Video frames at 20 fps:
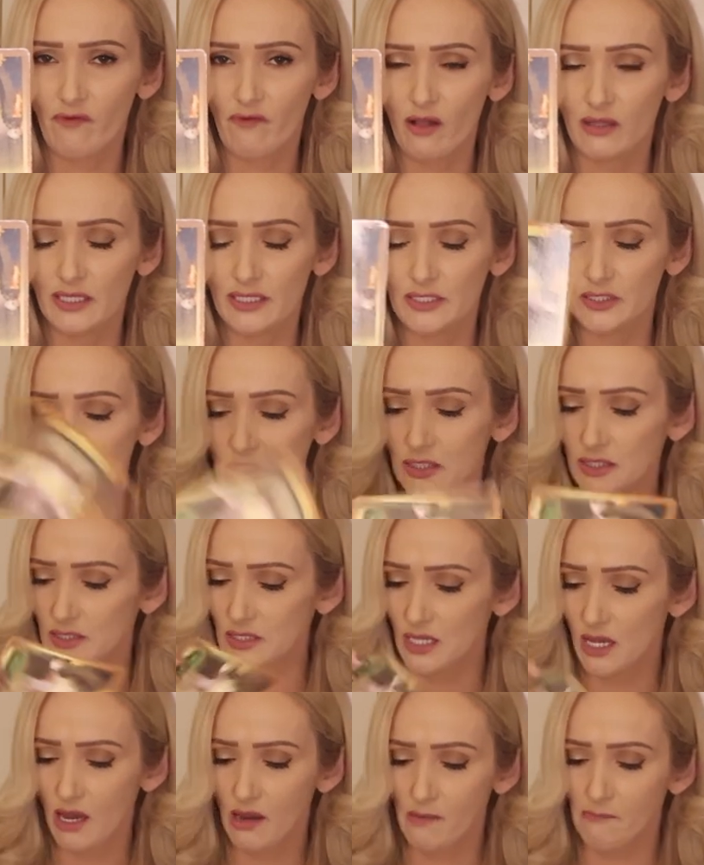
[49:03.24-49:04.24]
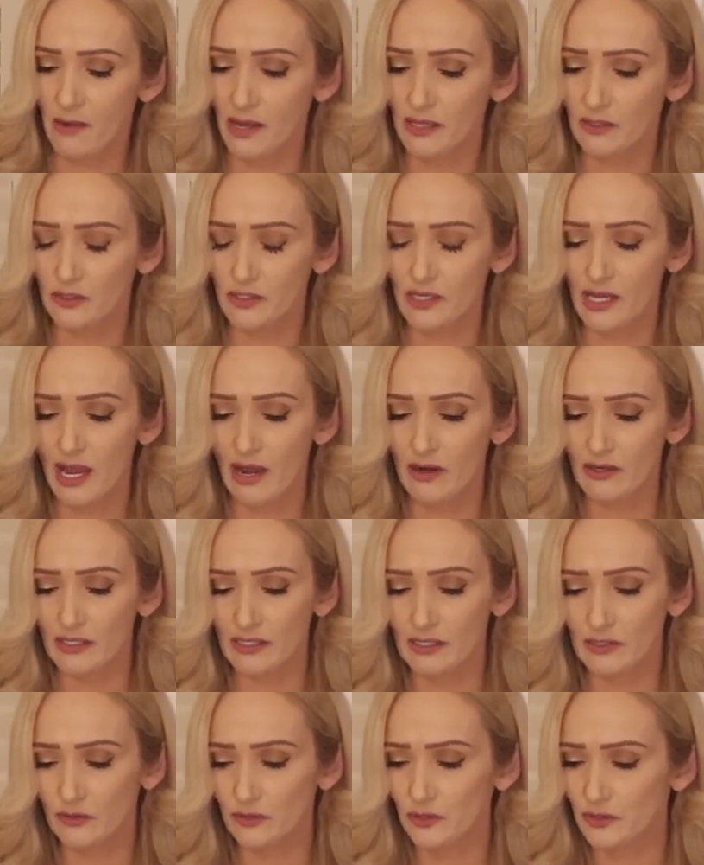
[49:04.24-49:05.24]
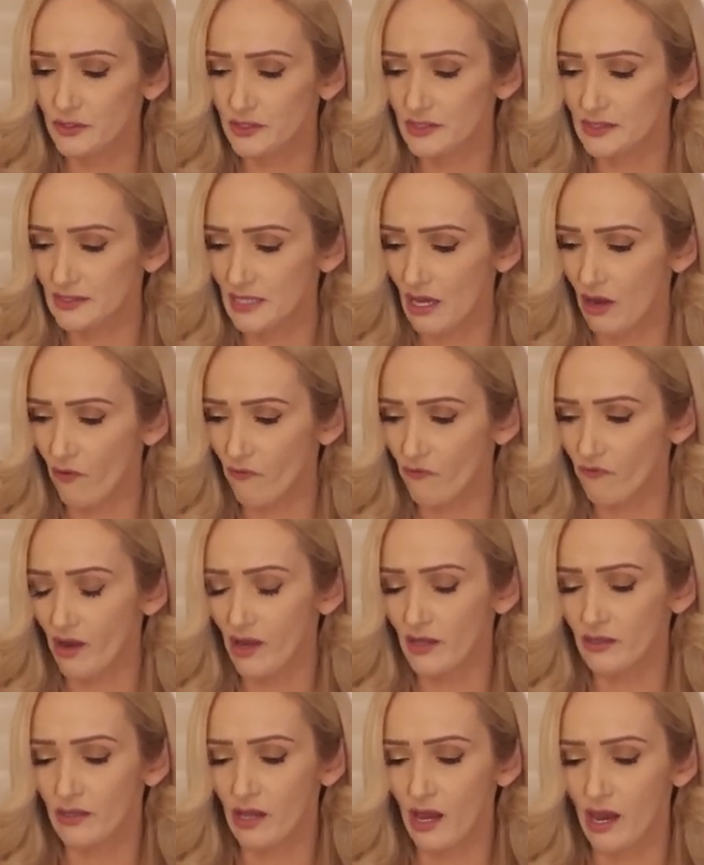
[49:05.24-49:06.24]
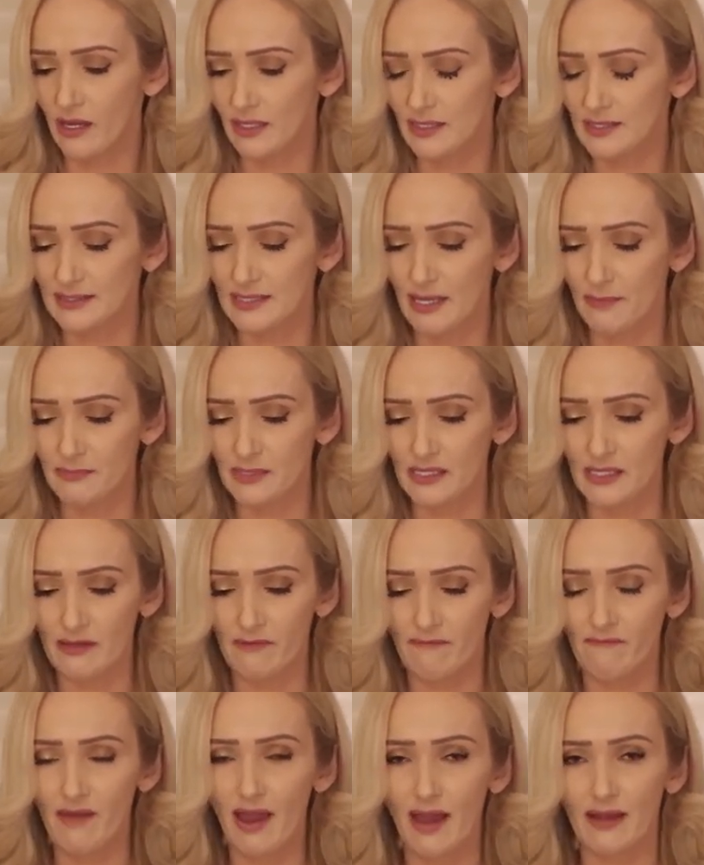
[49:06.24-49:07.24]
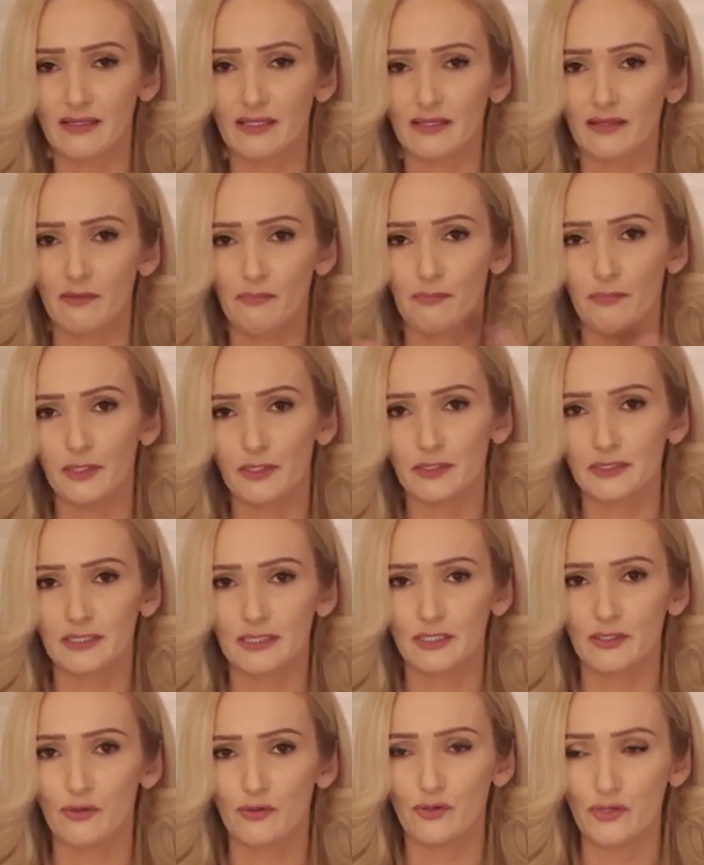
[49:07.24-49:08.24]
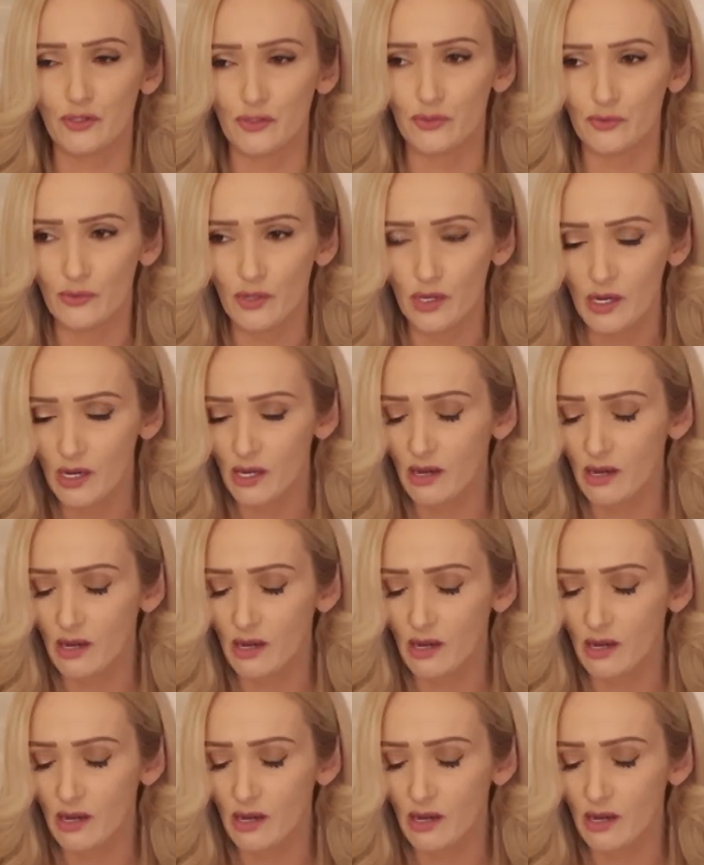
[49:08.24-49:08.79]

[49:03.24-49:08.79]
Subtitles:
all ages, by learning how to heal yourself and accepting the fact that the person who